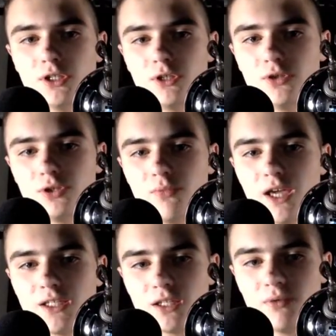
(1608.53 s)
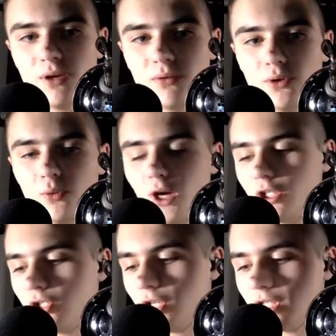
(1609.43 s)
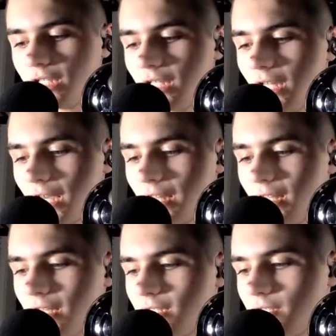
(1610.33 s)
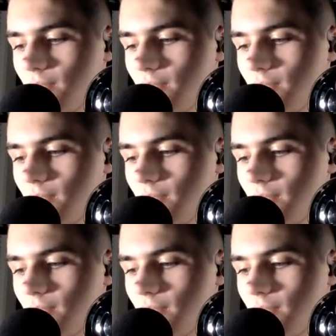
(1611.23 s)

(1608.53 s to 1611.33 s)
So it's amazing to be able to watch Tennessee like this.